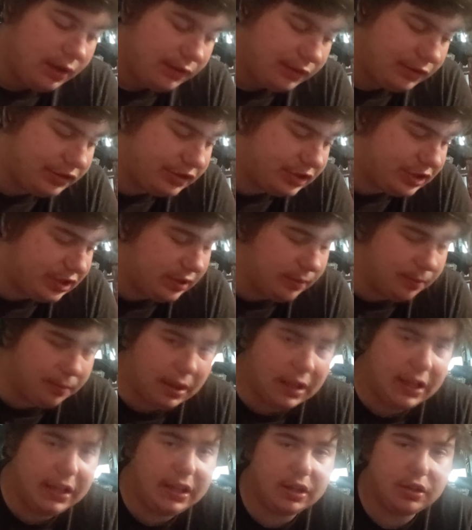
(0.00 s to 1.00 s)
you see a
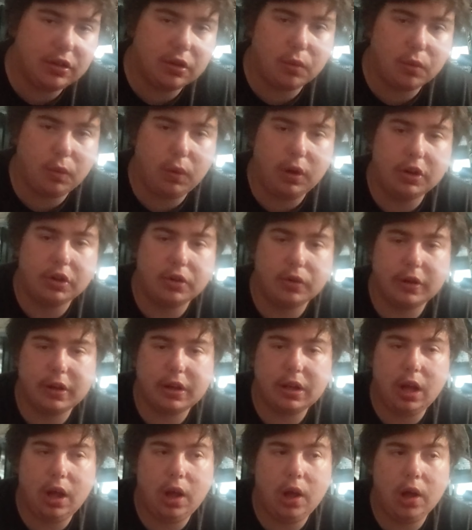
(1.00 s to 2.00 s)
bike and you're
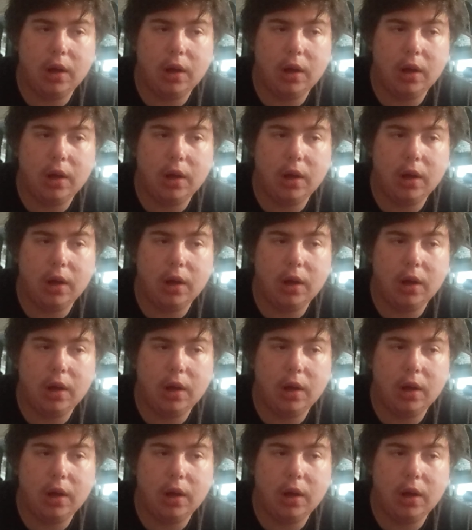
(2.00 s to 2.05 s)
wondering,